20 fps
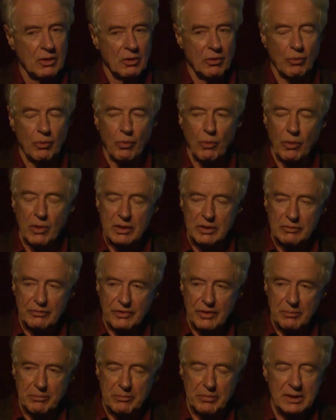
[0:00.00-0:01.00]
One of
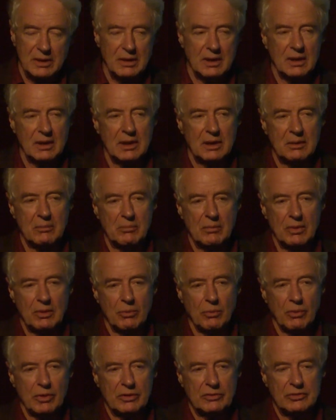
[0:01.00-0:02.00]
them became
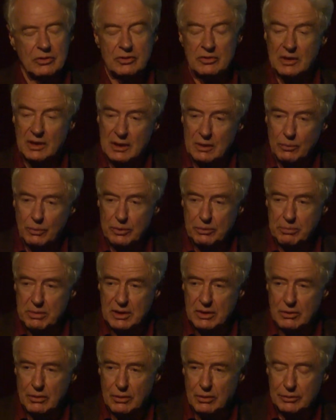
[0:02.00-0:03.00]
what today would be
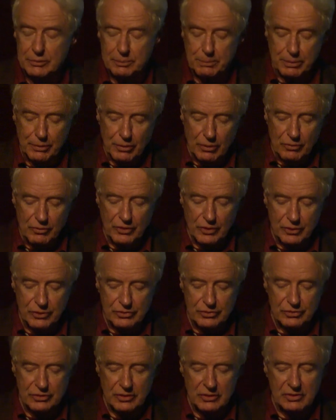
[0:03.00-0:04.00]
called
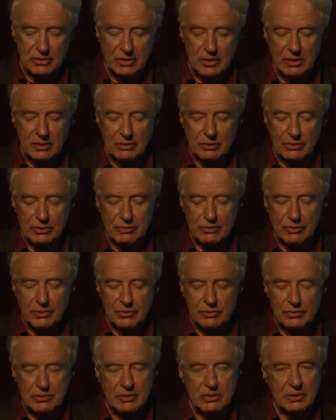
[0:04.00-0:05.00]
provost at Yale
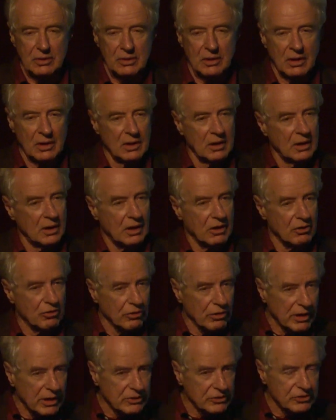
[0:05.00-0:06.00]
University. A
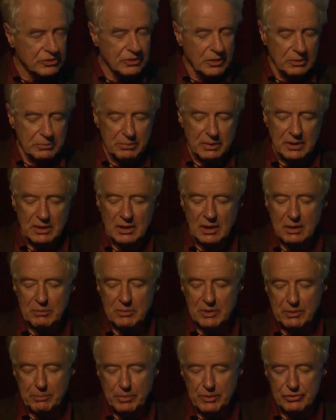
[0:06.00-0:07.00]
grandson became
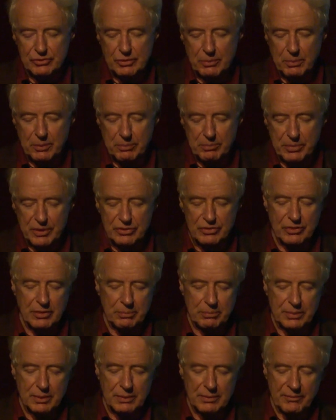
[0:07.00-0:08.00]
an Episcopal
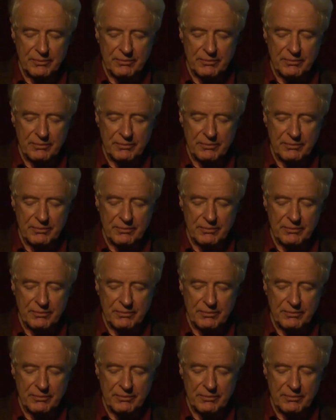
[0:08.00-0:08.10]
bishop.